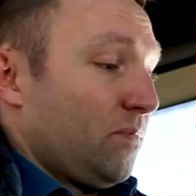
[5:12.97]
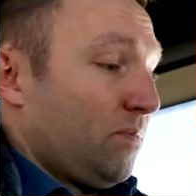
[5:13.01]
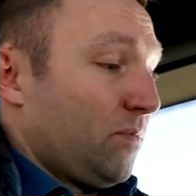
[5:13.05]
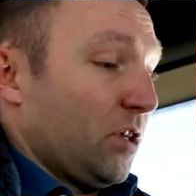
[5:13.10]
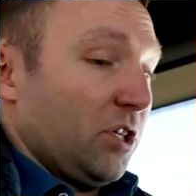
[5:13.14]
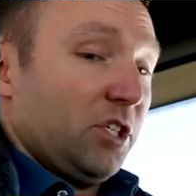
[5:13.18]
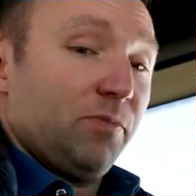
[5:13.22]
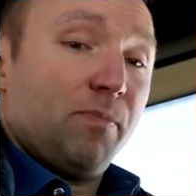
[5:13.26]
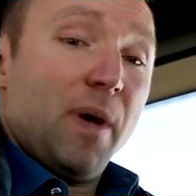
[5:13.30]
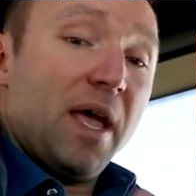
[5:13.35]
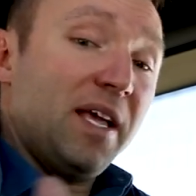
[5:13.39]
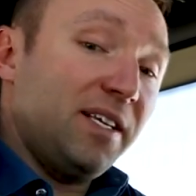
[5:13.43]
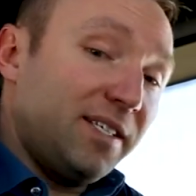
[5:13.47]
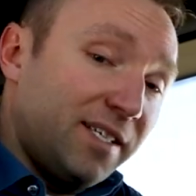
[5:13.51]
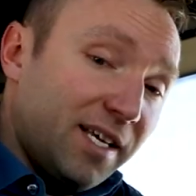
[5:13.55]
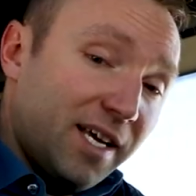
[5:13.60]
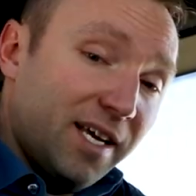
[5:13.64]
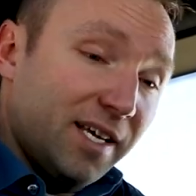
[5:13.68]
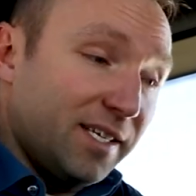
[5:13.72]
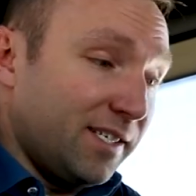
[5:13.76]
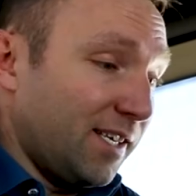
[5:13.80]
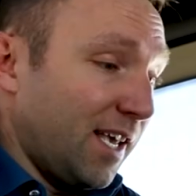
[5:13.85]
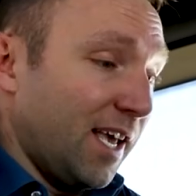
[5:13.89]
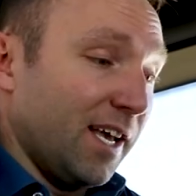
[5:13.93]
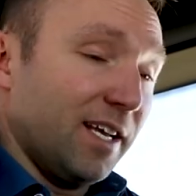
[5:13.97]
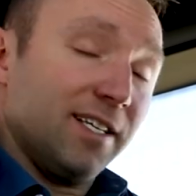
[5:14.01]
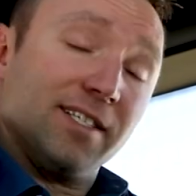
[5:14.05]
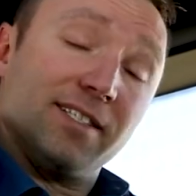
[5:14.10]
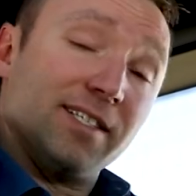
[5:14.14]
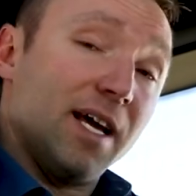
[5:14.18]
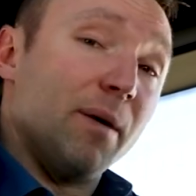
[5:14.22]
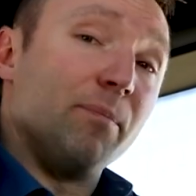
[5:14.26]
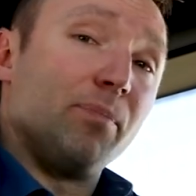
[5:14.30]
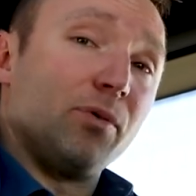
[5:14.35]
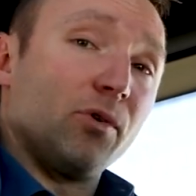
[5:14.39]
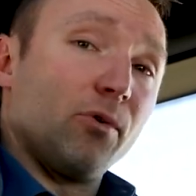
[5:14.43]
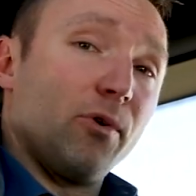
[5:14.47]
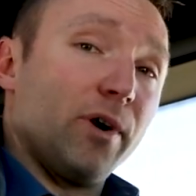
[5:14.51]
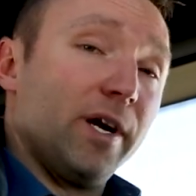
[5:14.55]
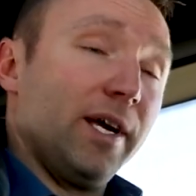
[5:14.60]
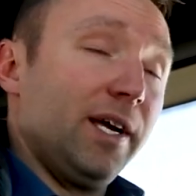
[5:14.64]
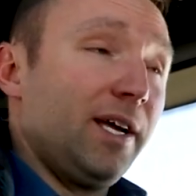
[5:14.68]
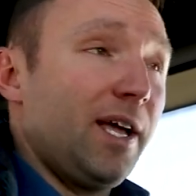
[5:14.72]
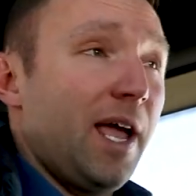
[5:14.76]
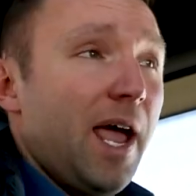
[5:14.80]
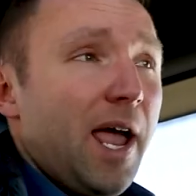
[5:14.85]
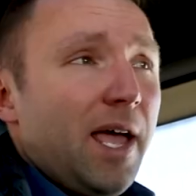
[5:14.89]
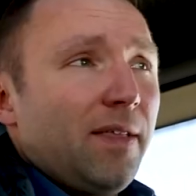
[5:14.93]
The space is
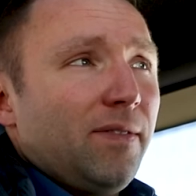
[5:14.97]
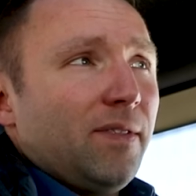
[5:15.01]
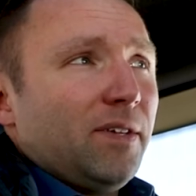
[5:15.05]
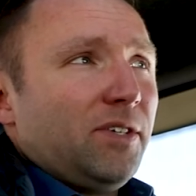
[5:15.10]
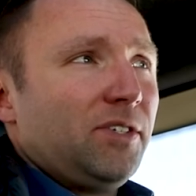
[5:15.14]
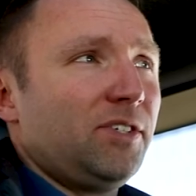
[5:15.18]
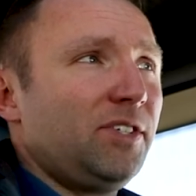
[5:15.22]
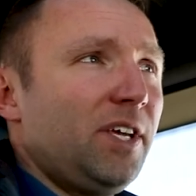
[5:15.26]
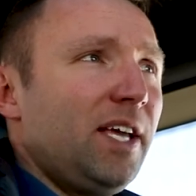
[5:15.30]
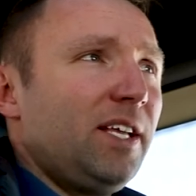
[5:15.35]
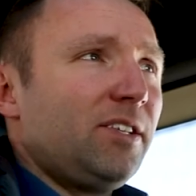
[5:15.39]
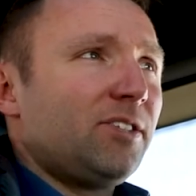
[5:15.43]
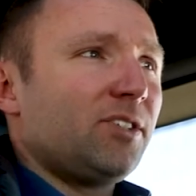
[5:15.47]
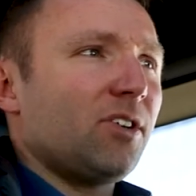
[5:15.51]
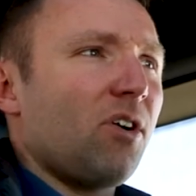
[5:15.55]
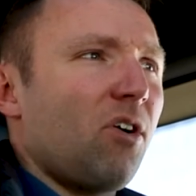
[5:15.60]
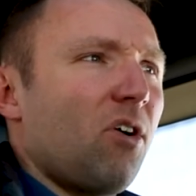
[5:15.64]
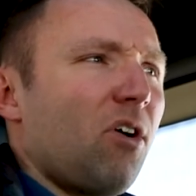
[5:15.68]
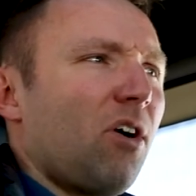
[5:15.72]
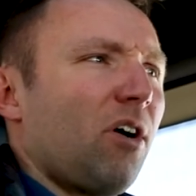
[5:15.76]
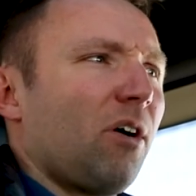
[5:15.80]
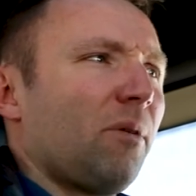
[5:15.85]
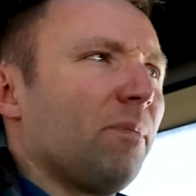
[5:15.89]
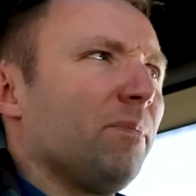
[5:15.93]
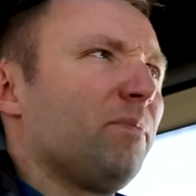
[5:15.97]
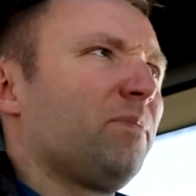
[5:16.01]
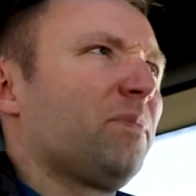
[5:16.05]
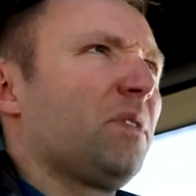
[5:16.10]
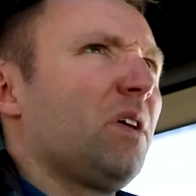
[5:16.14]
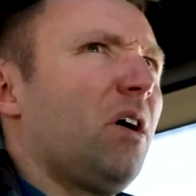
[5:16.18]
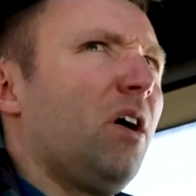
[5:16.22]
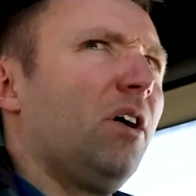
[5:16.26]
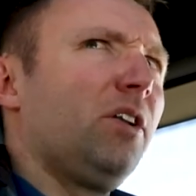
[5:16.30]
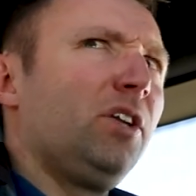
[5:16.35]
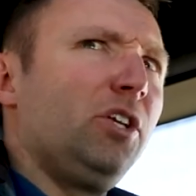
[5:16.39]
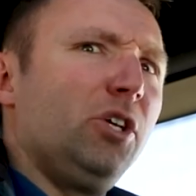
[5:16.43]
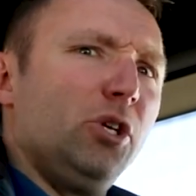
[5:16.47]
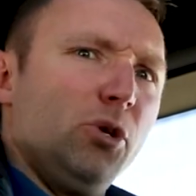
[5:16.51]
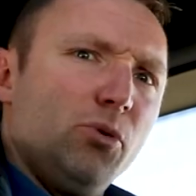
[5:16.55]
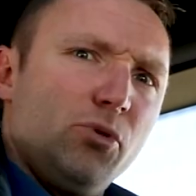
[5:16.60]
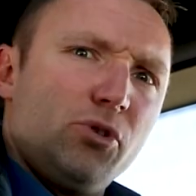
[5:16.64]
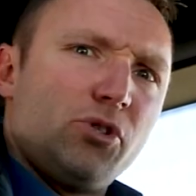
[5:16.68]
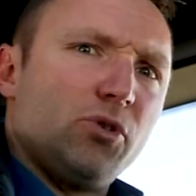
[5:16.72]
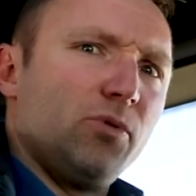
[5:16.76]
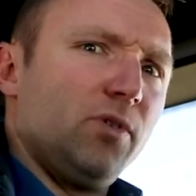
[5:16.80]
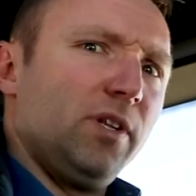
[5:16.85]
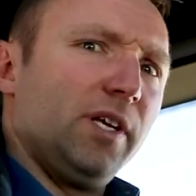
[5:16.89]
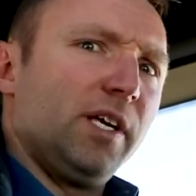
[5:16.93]
exemplary, and the seats are
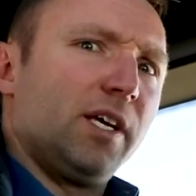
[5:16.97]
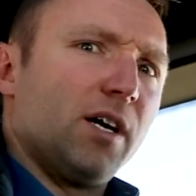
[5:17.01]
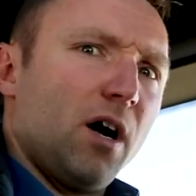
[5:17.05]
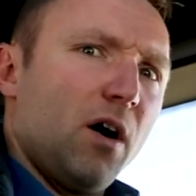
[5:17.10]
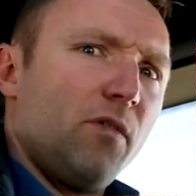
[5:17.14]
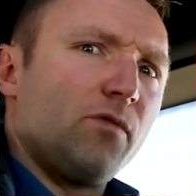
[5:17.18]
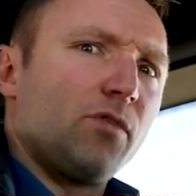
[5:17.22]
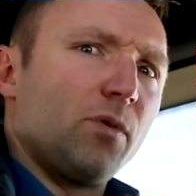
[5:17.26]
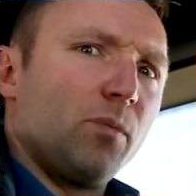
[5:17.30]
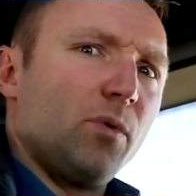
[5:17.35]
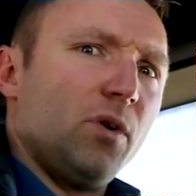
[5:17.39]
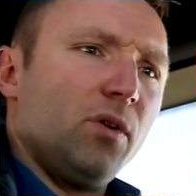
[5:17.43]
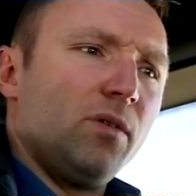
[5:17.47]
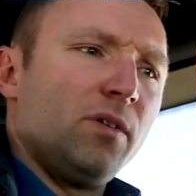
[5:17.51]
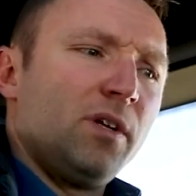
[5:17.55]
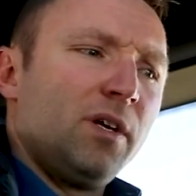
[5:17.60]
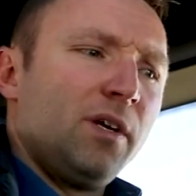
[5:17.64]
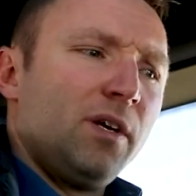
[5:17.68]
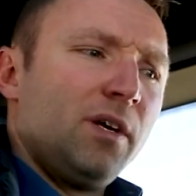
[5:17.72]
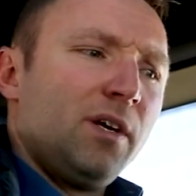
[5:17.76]
unusually comfortable.